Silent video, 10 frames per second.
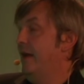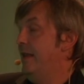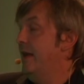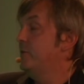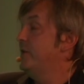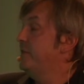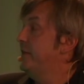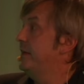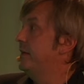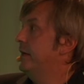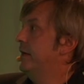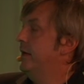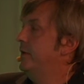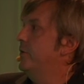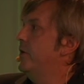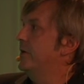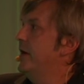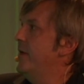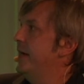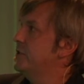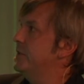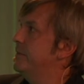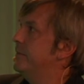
like we think, the right direction.